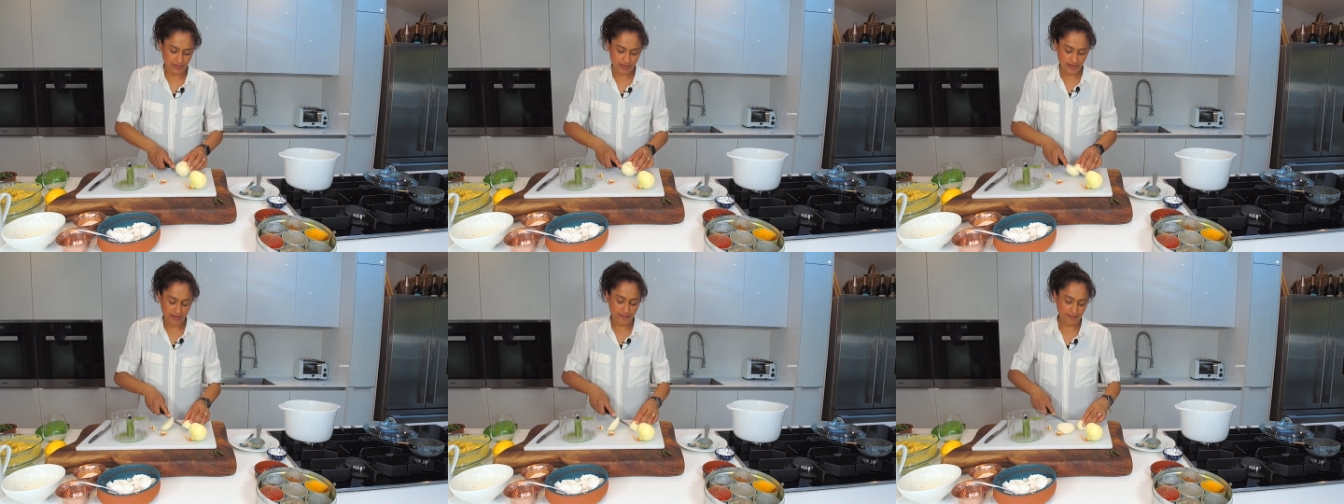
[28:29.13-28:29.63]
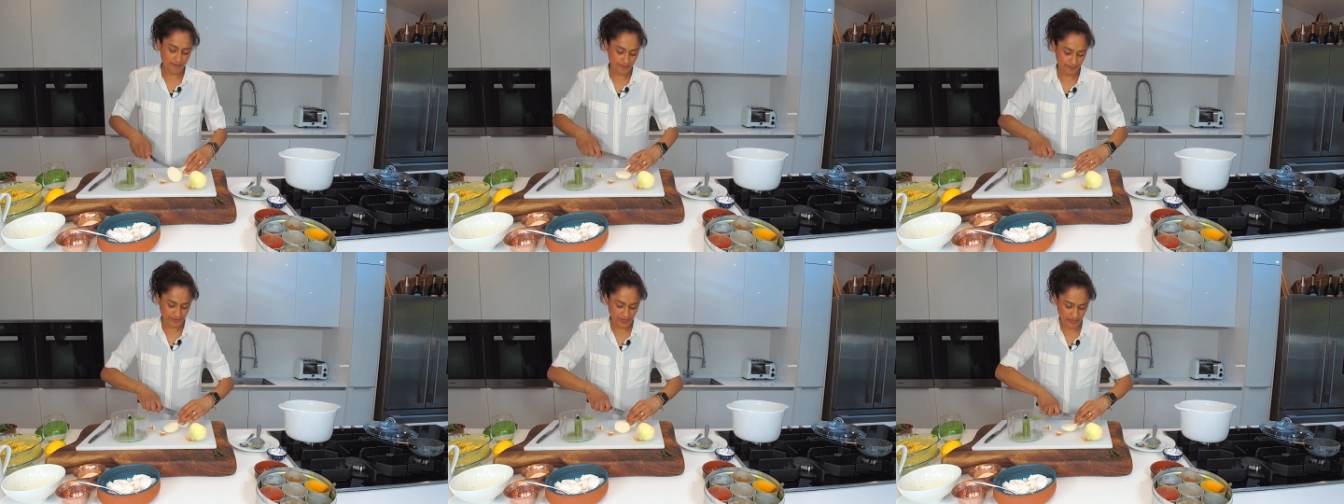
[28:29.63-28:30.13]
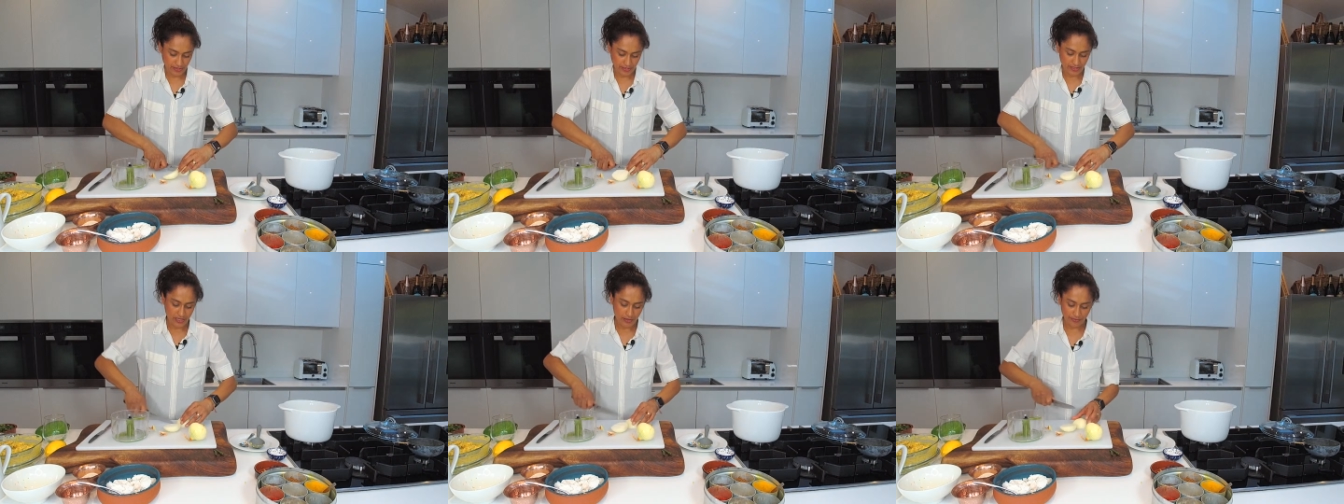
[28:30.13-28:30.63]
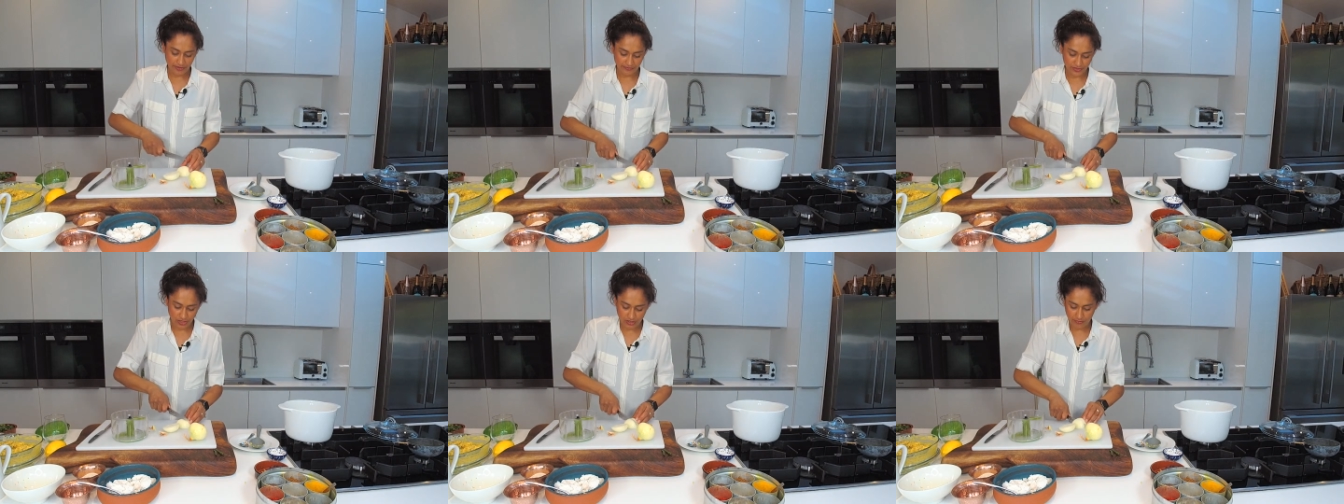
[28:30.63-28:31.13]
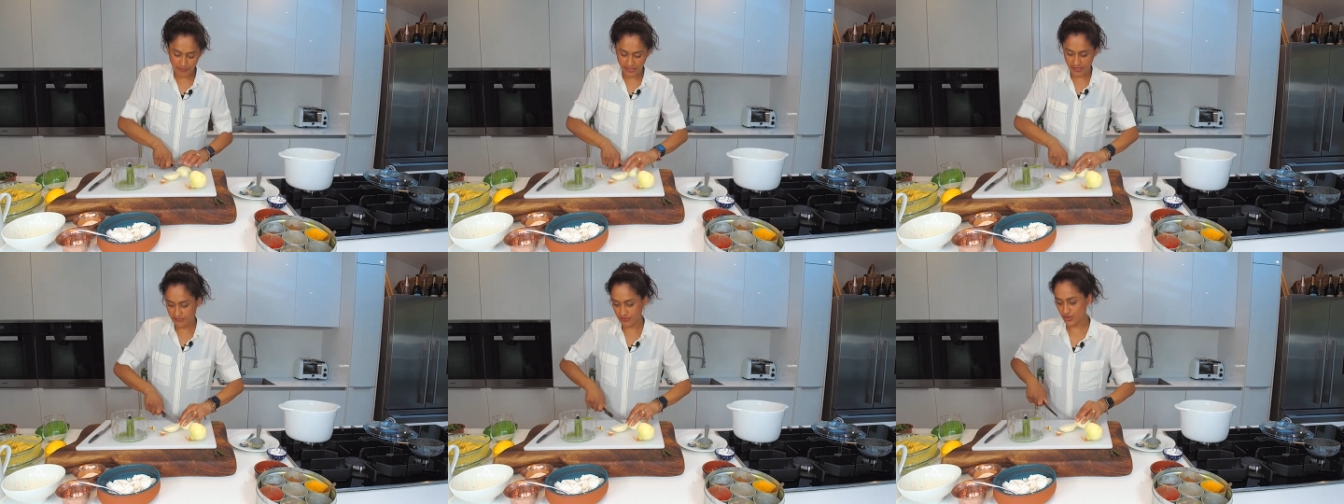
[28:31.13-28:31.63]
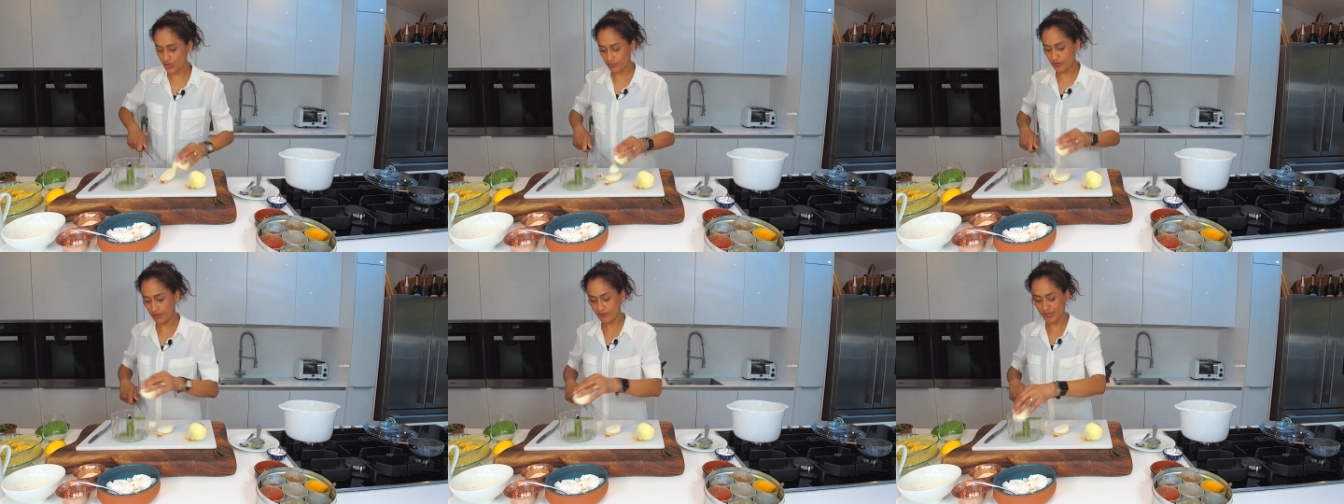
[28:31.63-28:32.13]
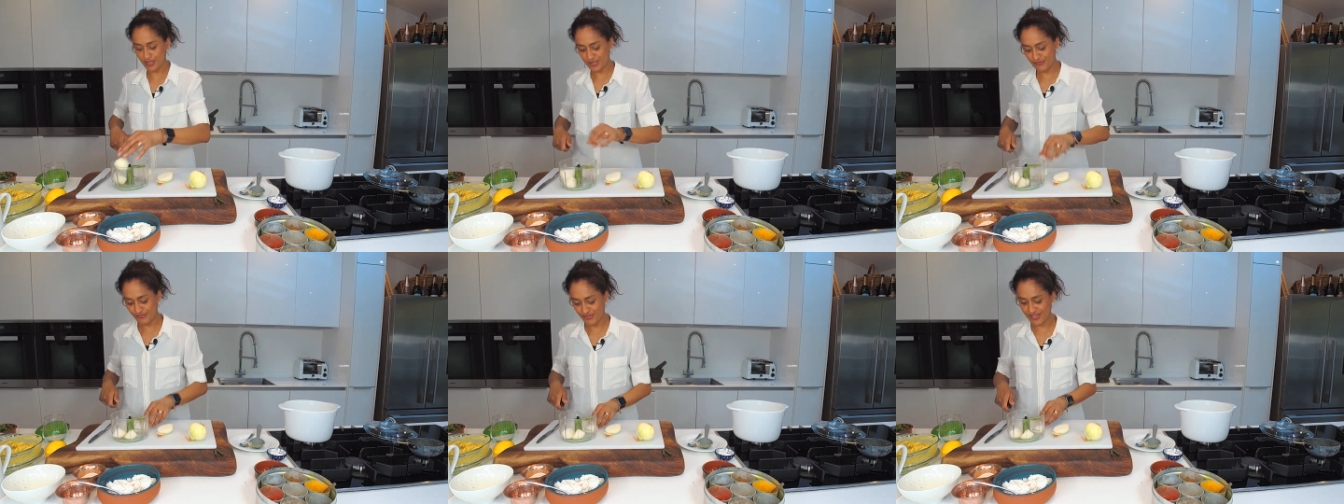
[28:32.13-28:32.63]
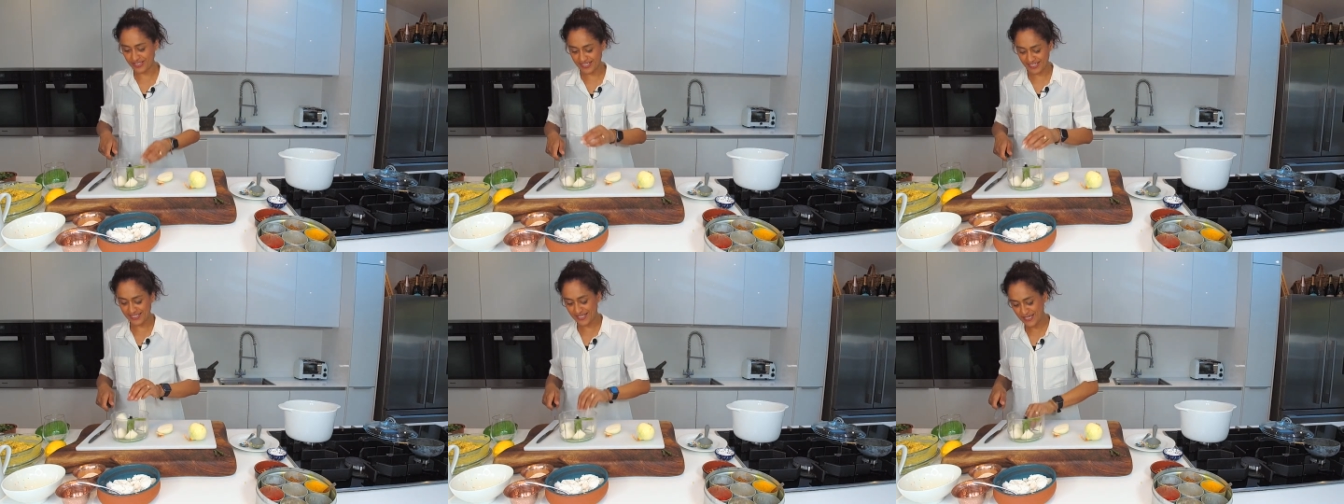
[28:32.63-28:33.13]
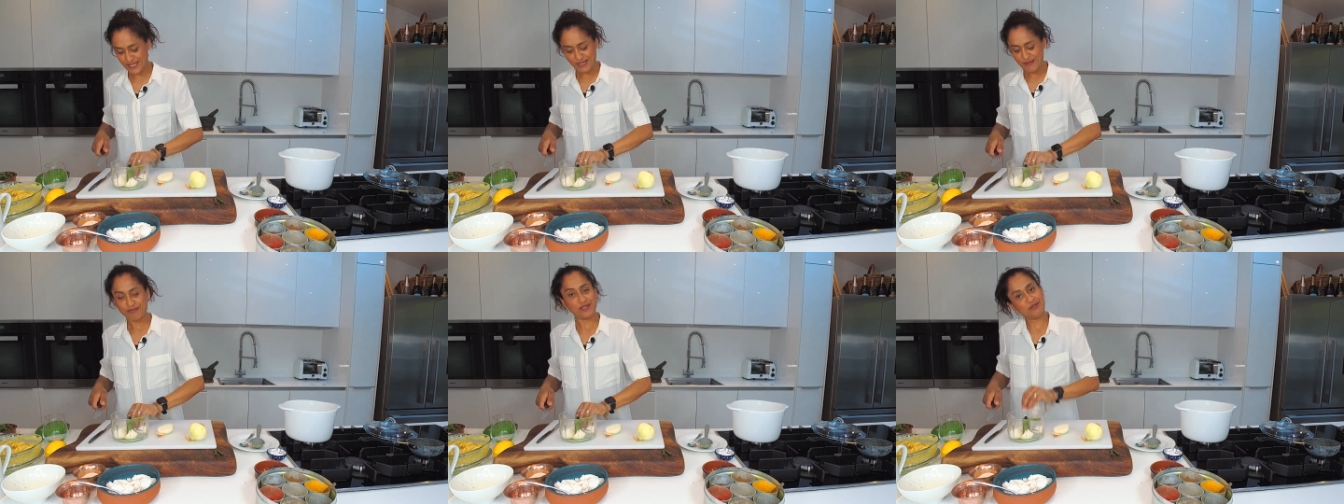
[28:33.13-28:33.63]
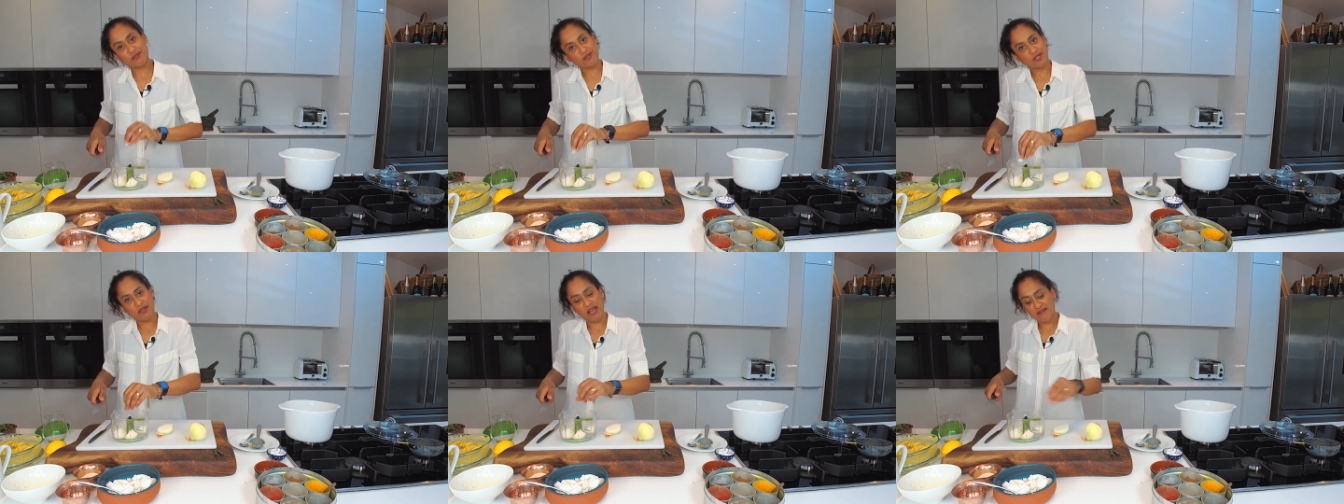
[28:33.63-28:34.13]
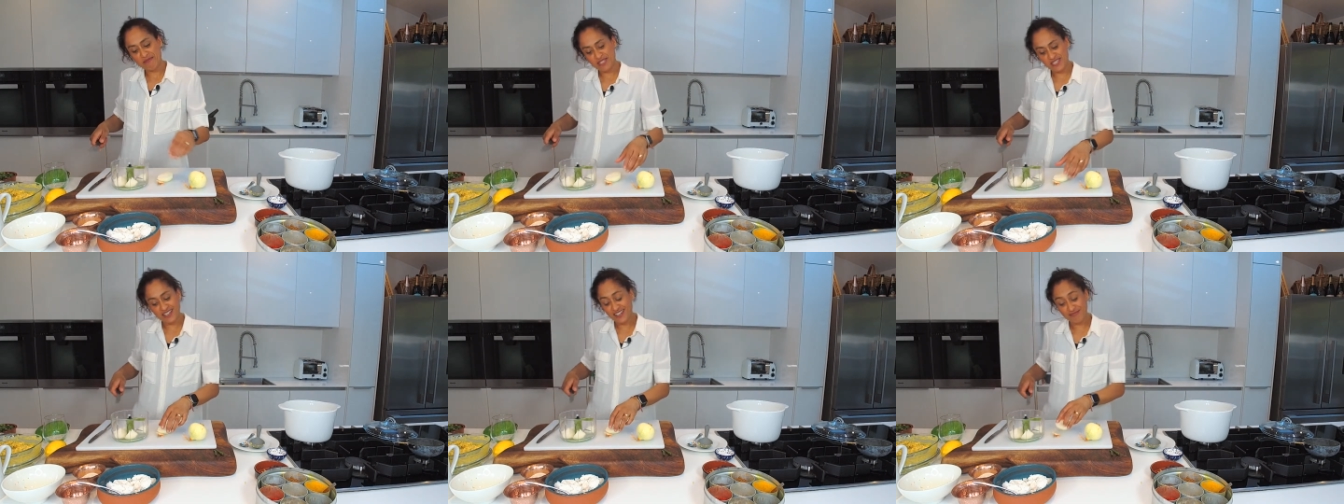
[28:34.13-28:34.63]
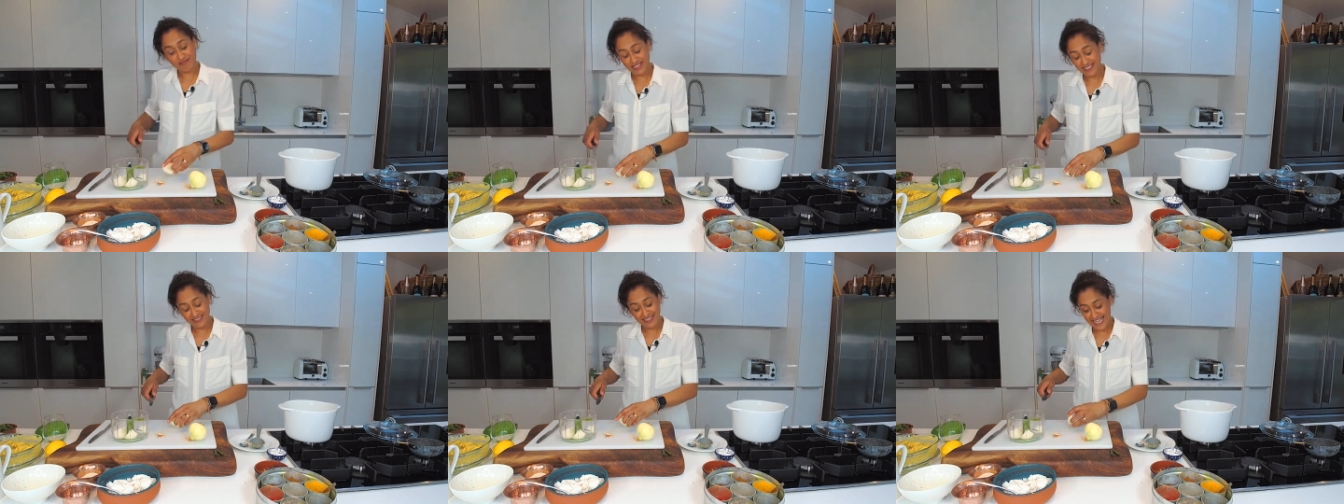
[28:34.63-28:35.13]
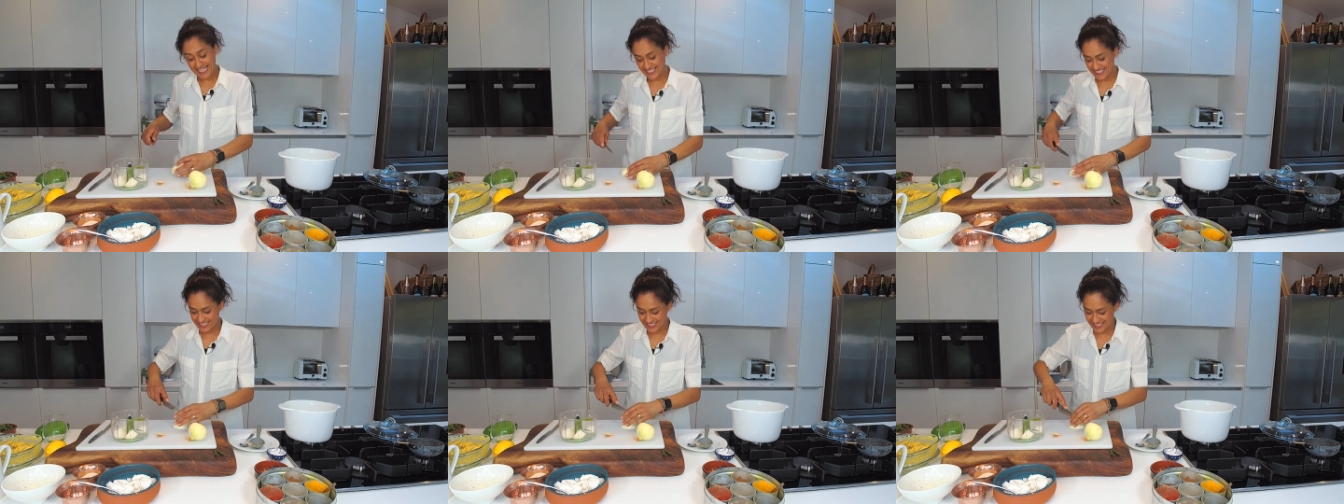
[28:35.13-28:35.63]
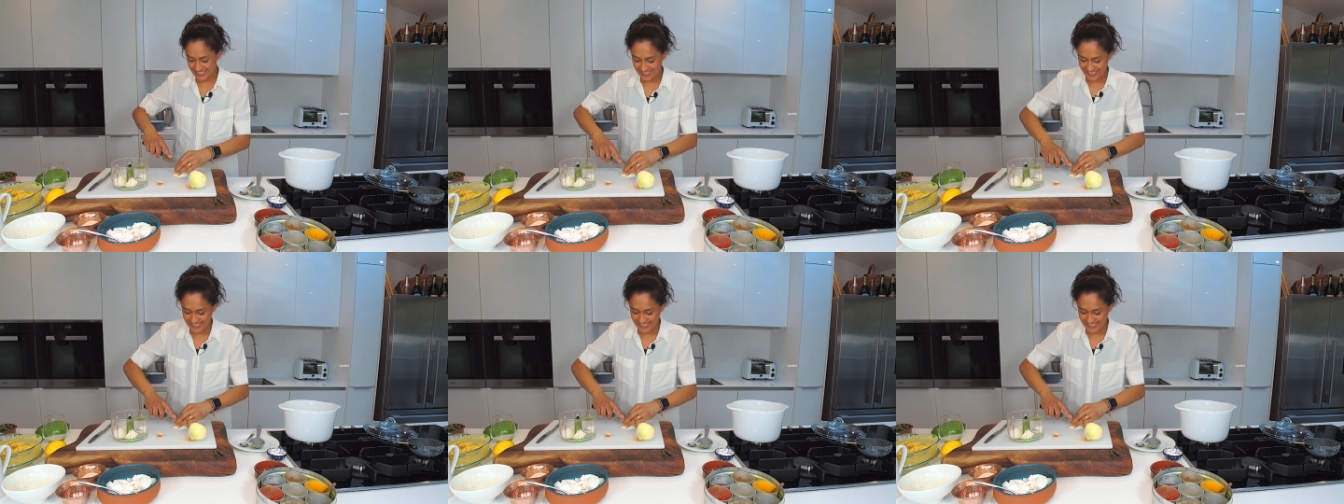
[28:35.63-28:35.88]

a bit of time here and chop it up nice and finely, but you all know how much I love my little gadget.